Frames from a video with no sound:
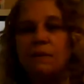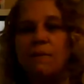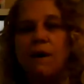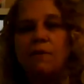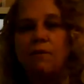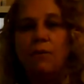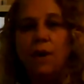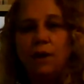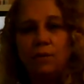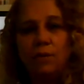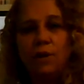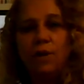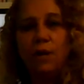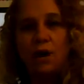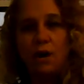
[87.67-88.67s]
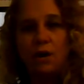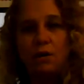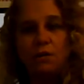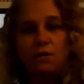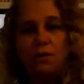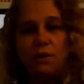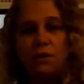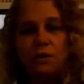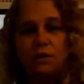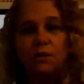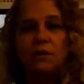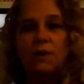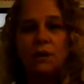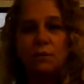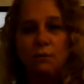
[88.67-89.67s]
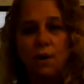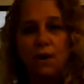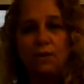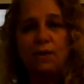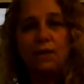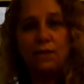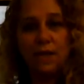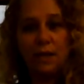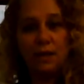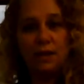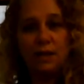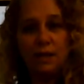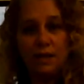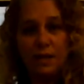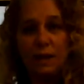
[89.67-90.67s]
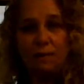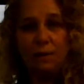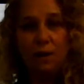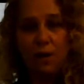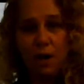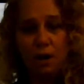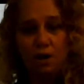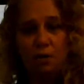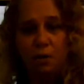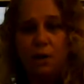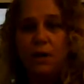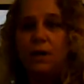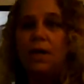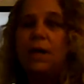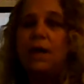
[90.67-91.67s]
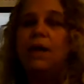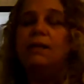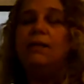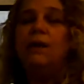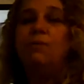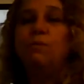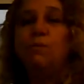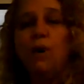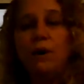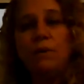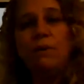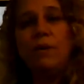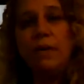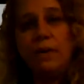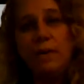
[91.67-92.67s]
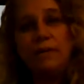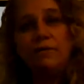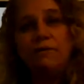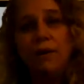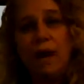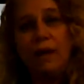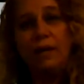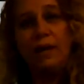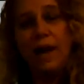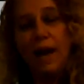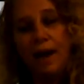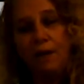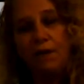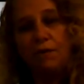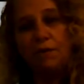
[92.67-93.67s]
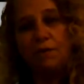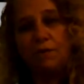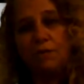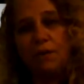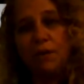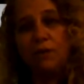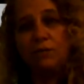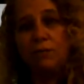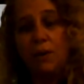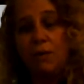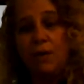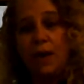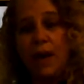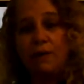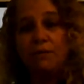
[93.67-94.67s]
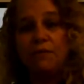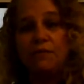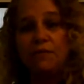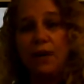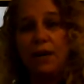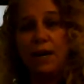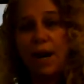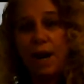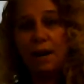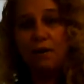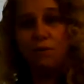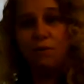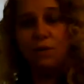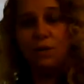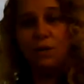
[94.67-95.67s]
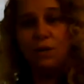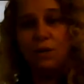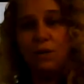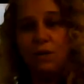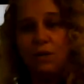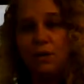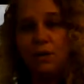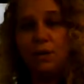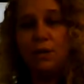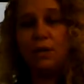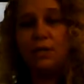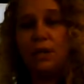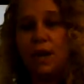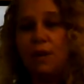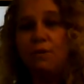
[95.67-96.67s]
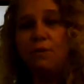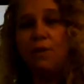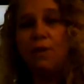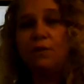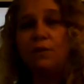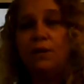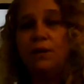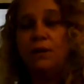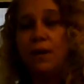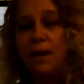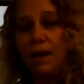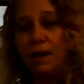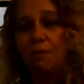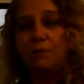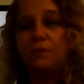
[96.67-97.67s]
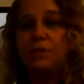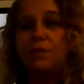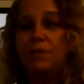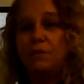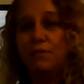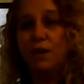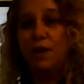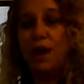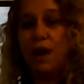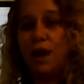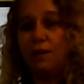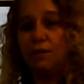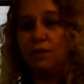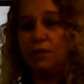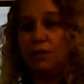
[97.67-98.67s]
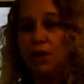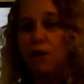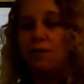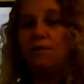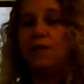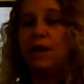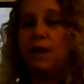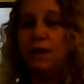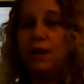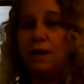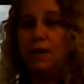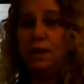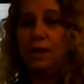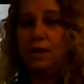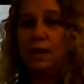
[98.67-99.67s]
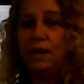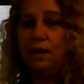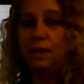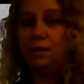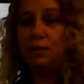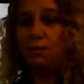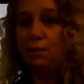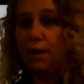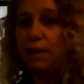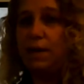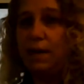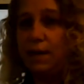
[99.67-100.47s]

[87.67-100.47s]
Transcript: about what we know. So like, what are they telling us that we know? And then what do we need to find out? Because what we have to find out is how we're going, that helps us figure out how to solve it and get the right